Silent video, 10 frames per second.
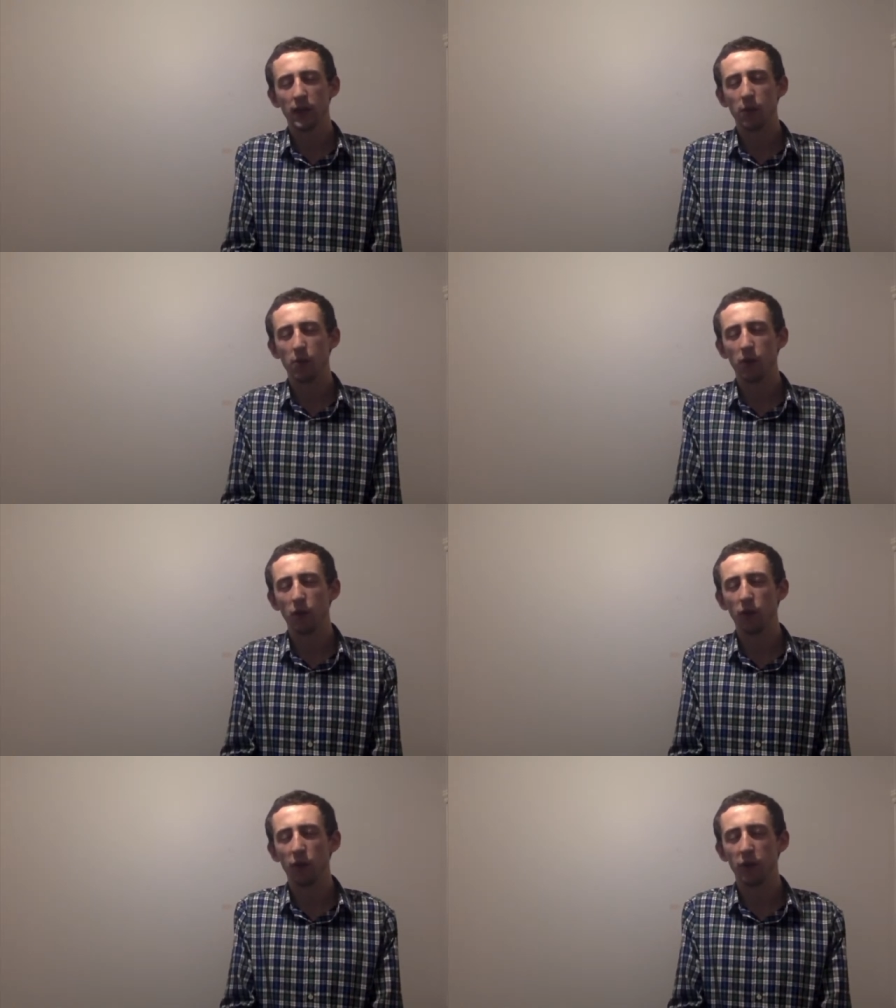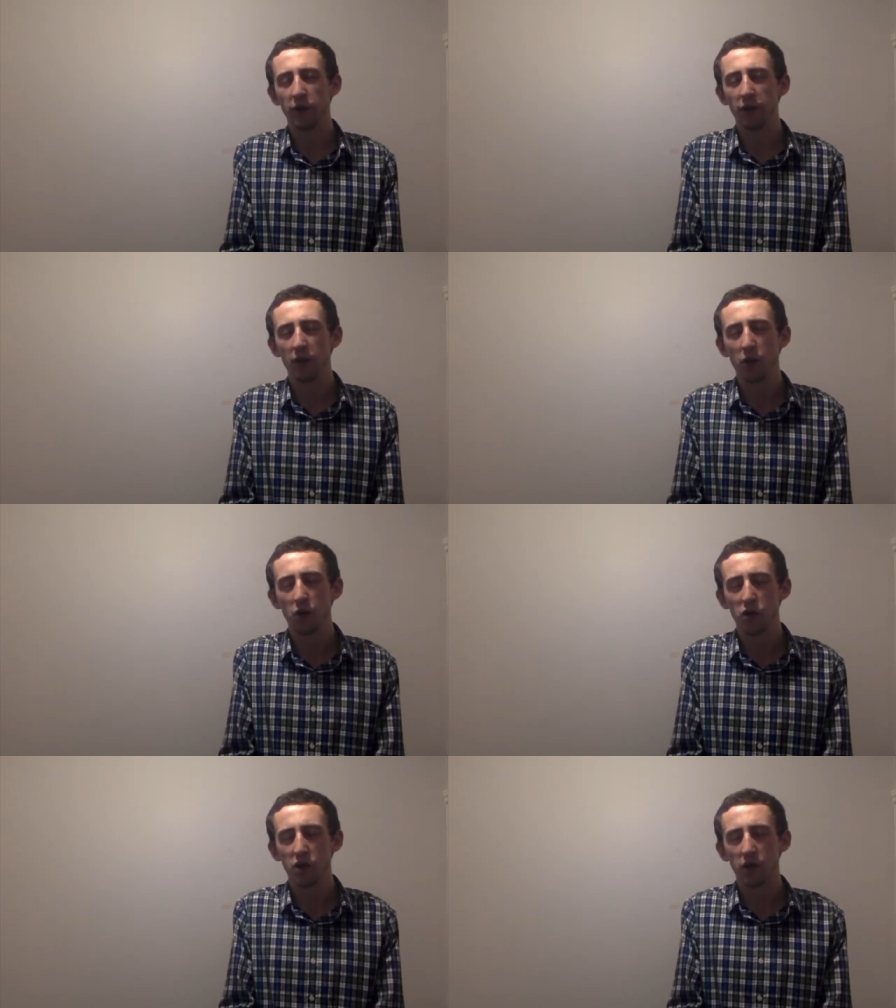And we pray, Lord, that we'd
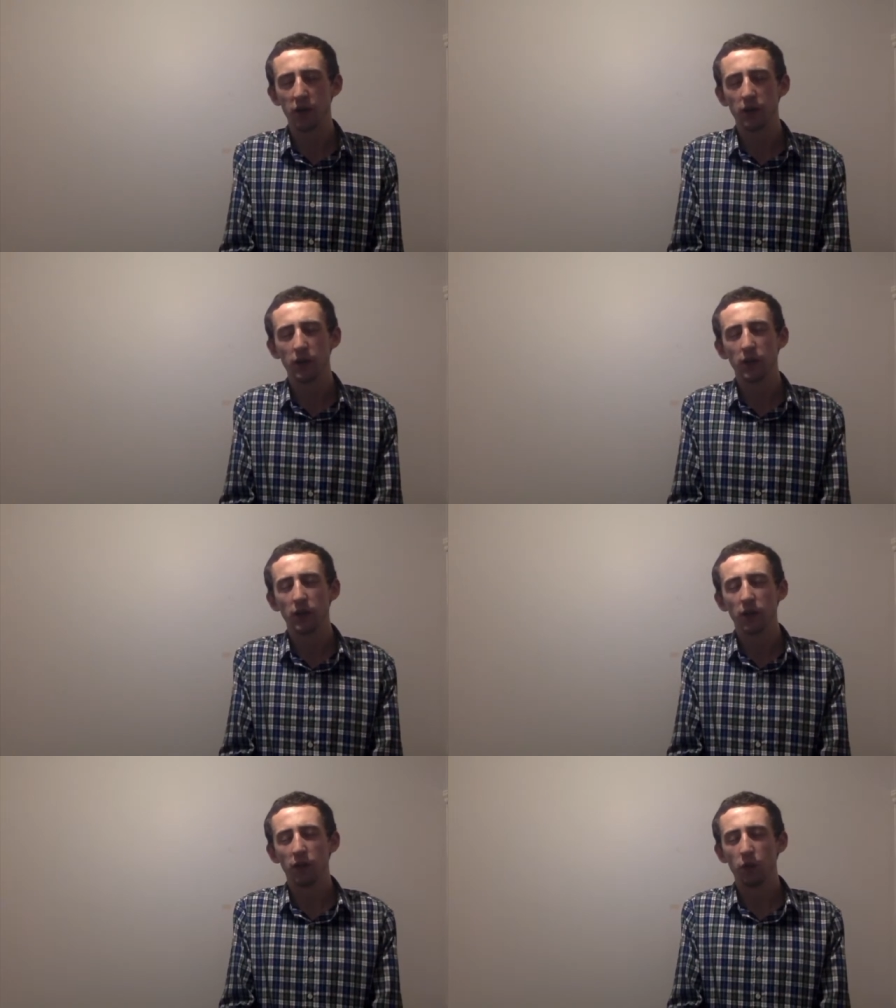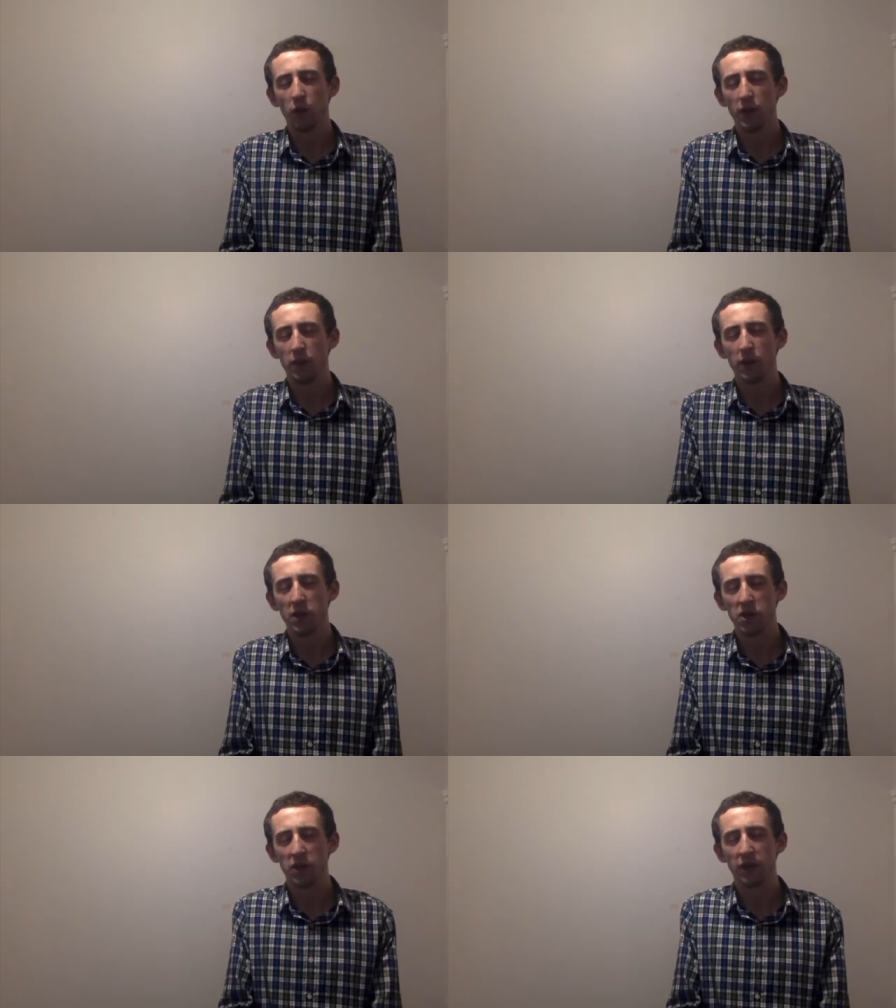encourage each other to wait
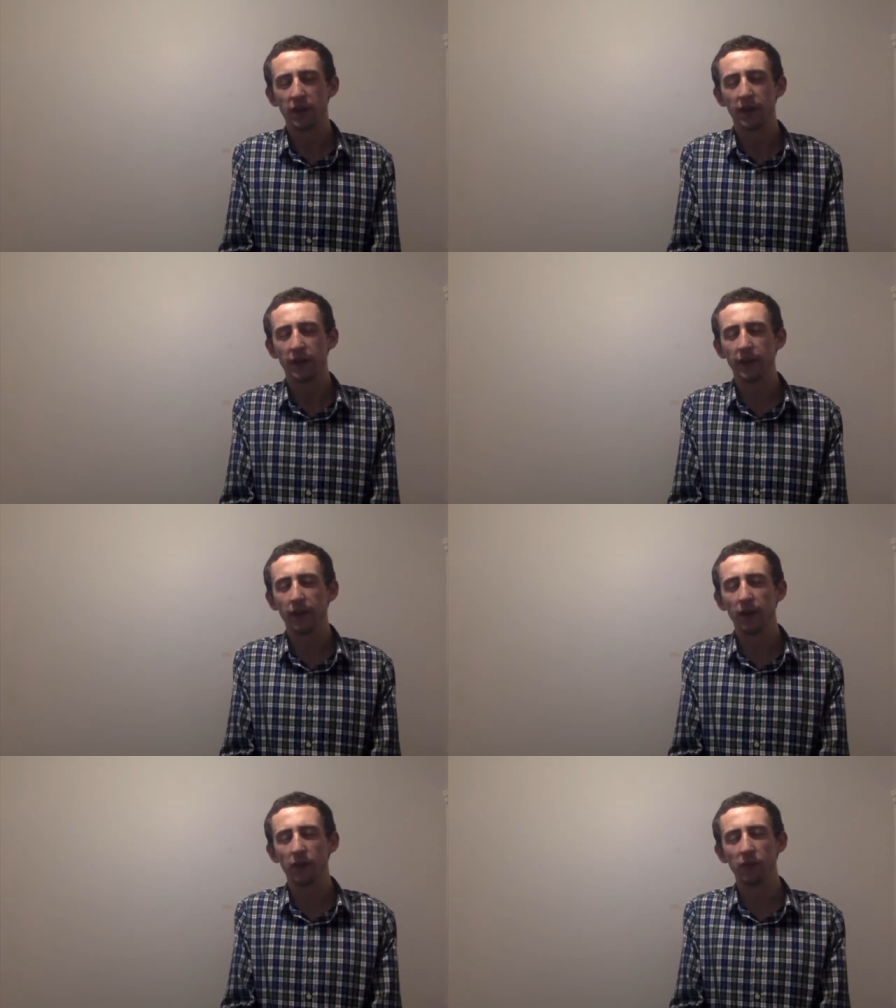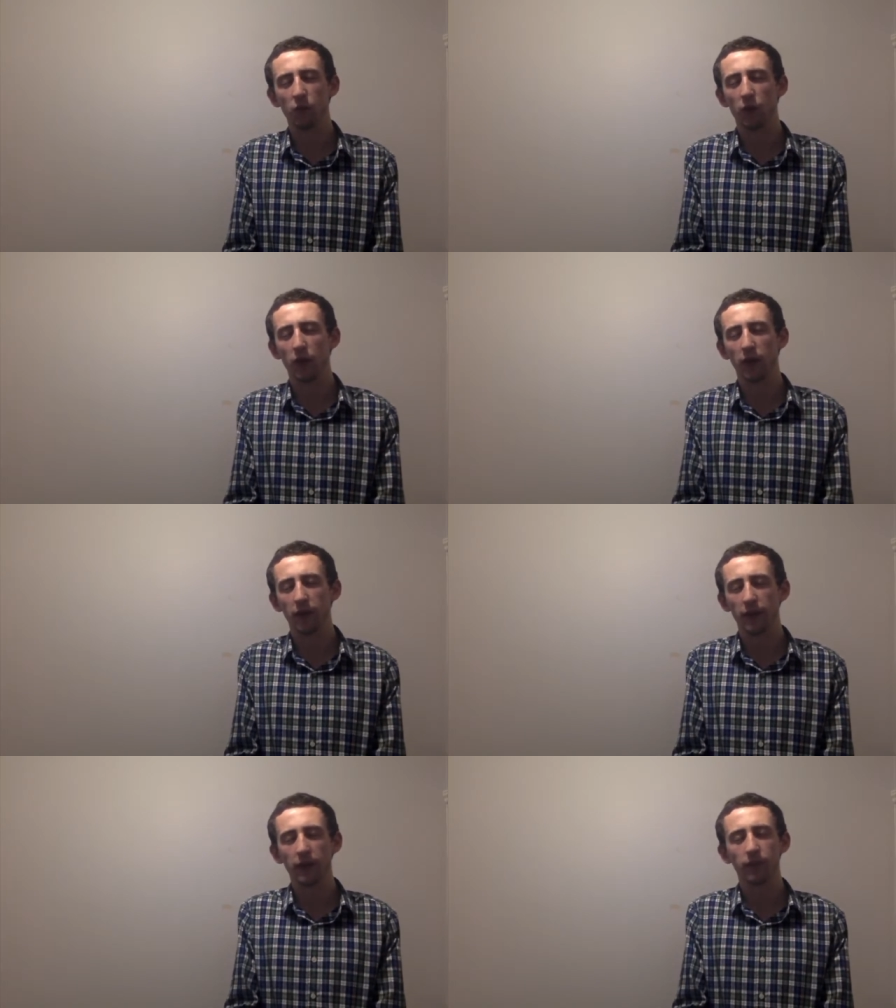patiently and eagerly for that
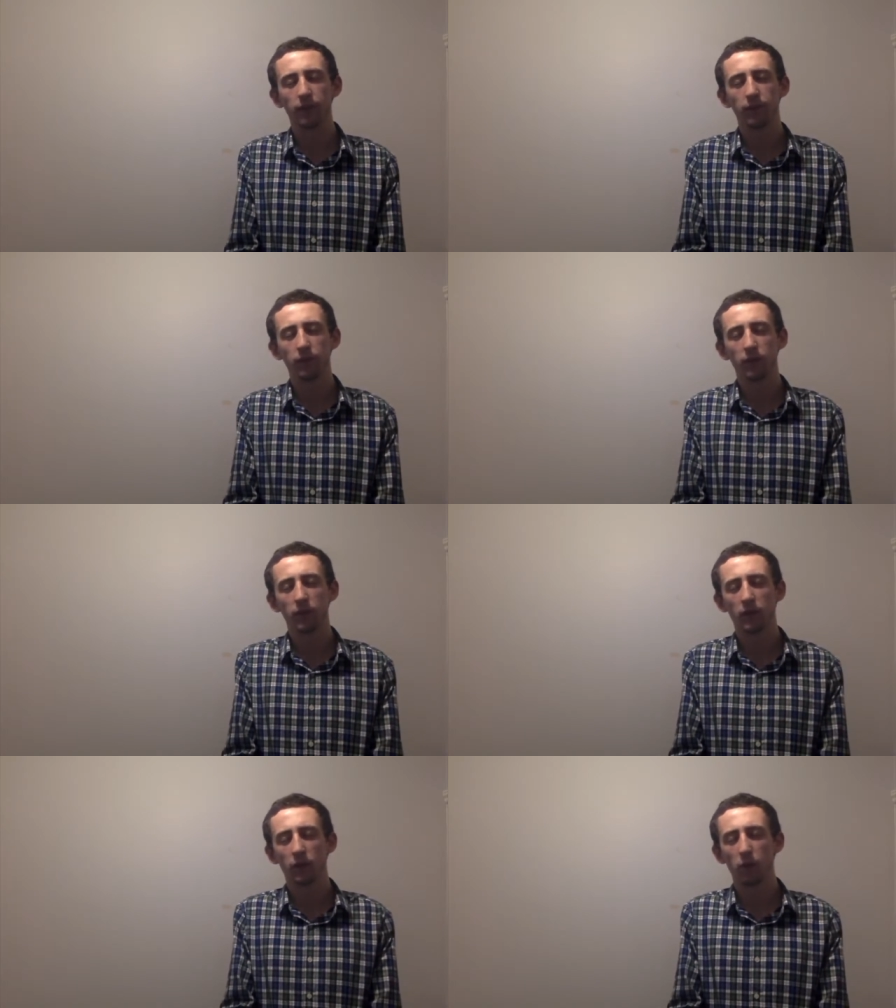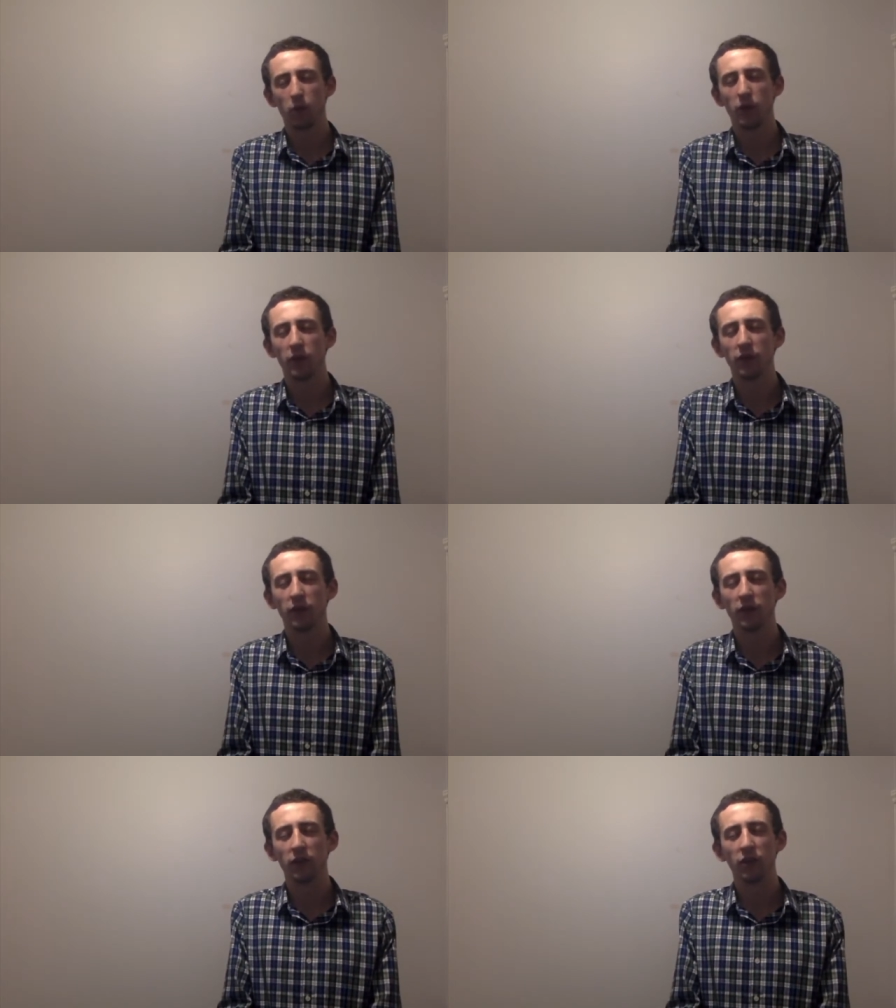day. We pray these
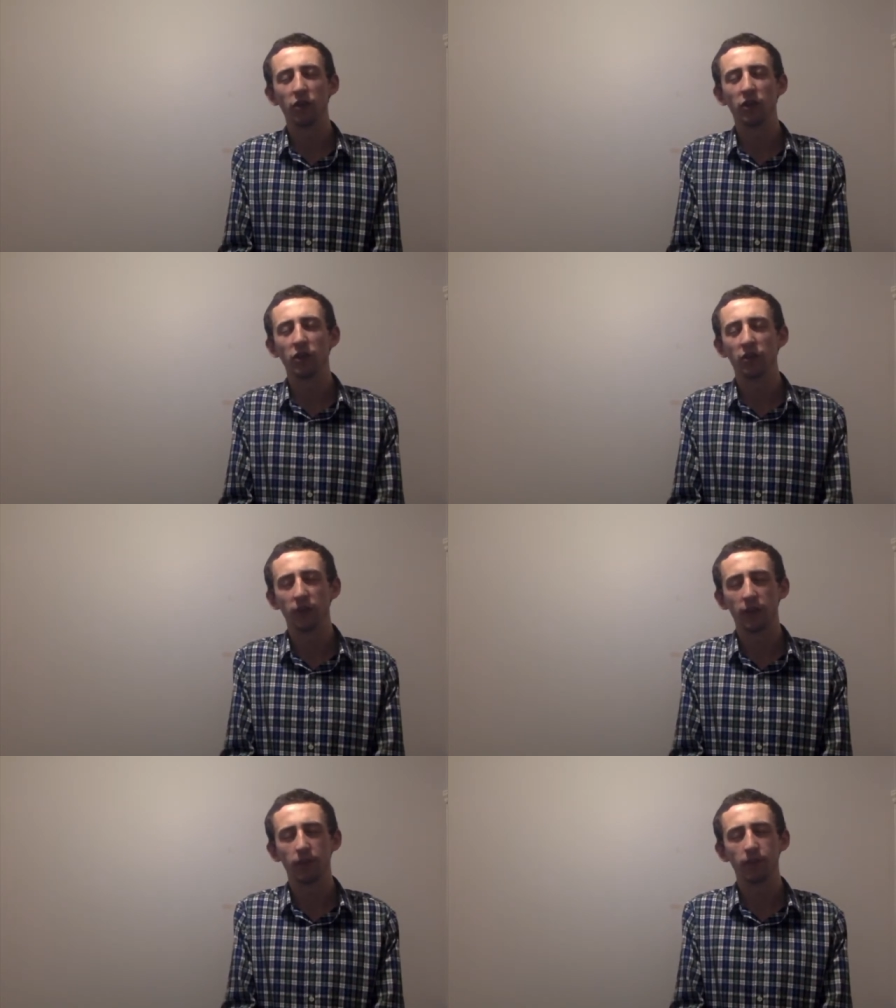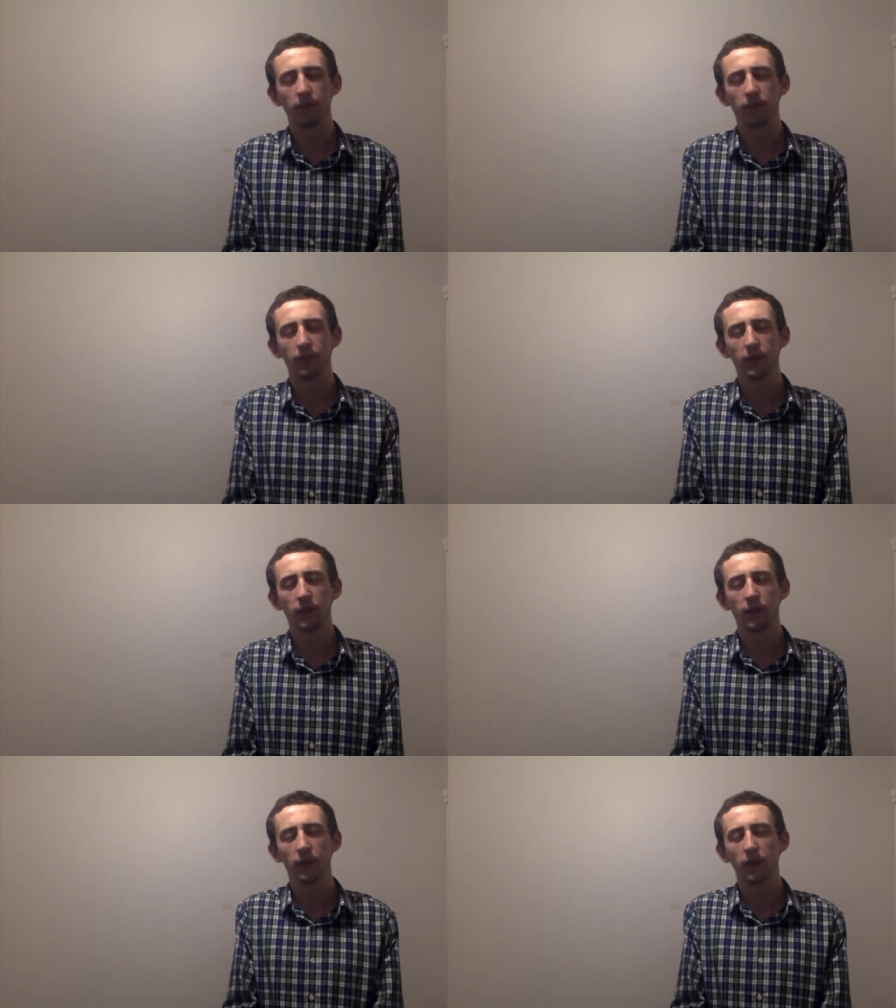things in Jesus' name.
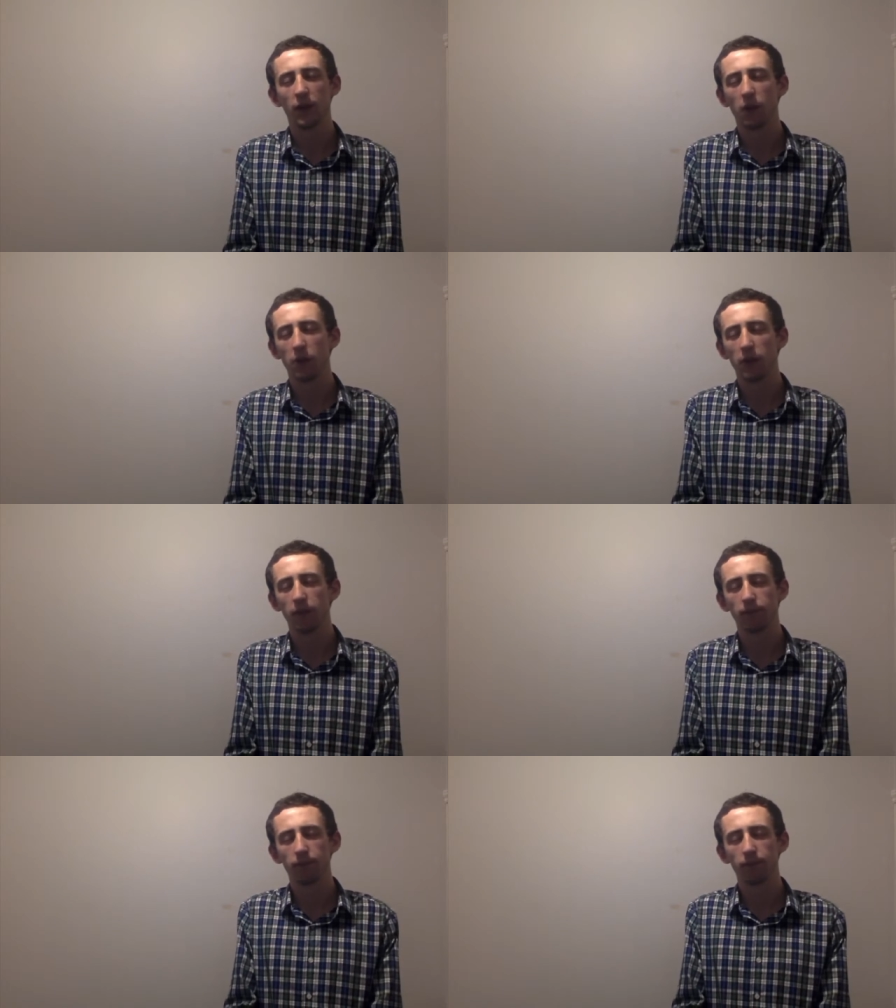Amen.